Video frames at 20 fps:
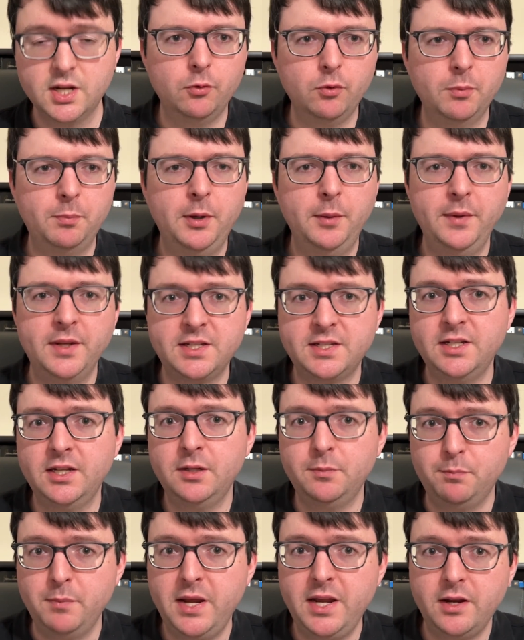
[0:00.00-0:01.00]
Republic
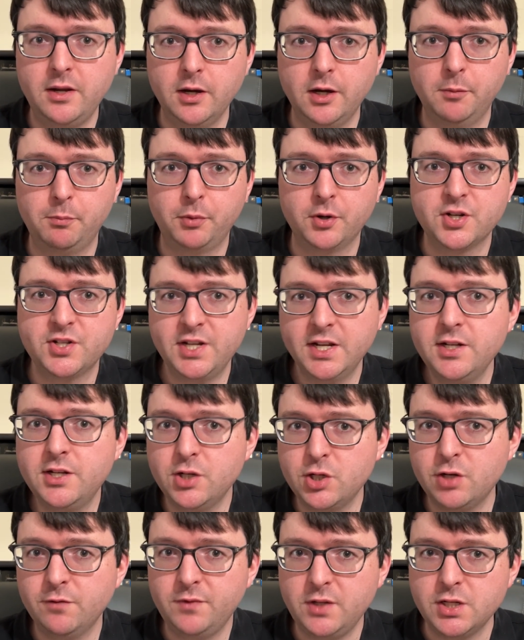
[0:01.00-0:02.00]
did make a
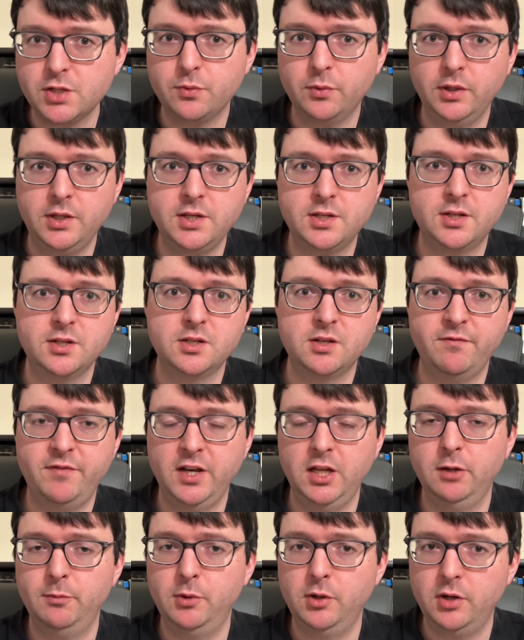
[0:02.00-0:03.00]
percentage of these releases
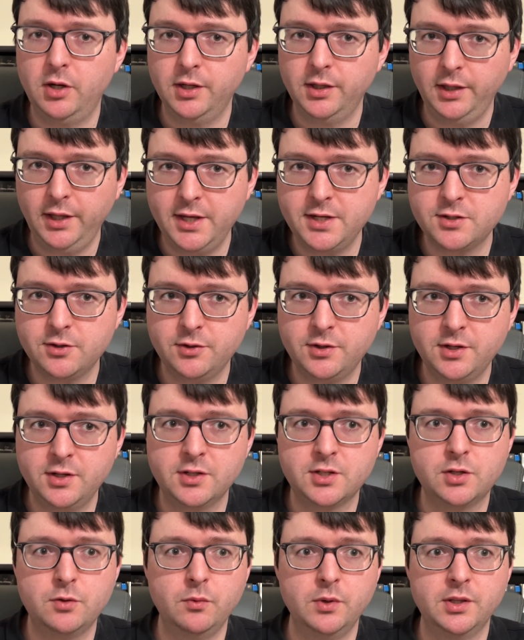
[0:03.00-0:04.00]
available on
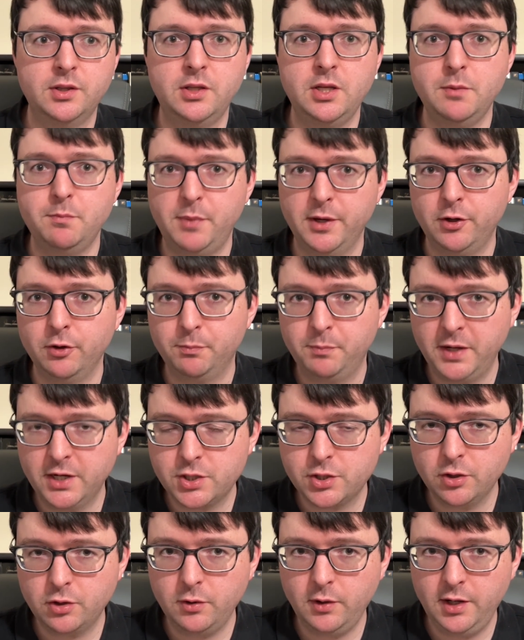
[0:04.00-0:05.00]
Laserdisc with the better
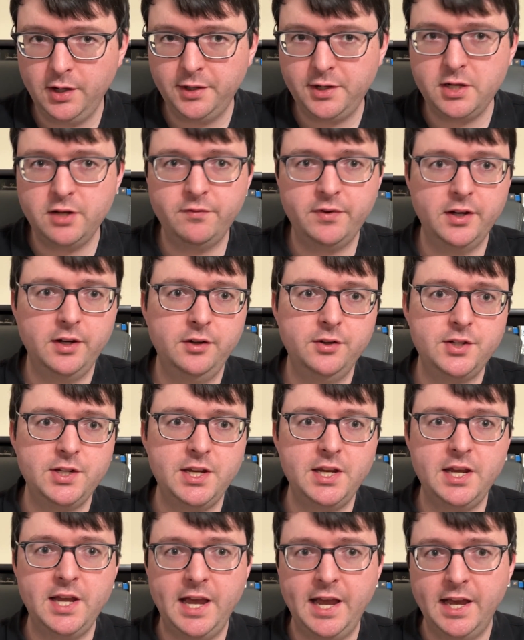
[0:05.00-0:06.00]
picture quality of
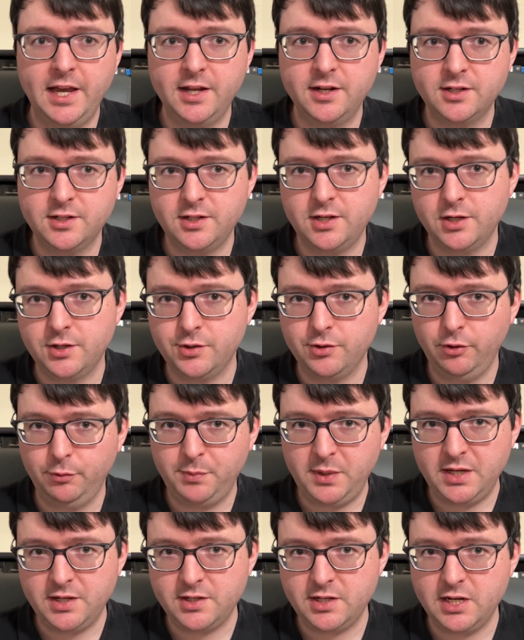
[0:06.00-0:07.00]
LD and digital
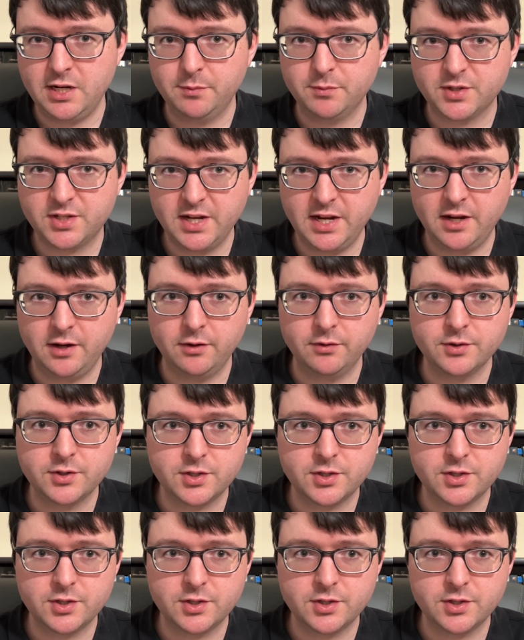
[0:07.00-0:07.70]
PCM sound.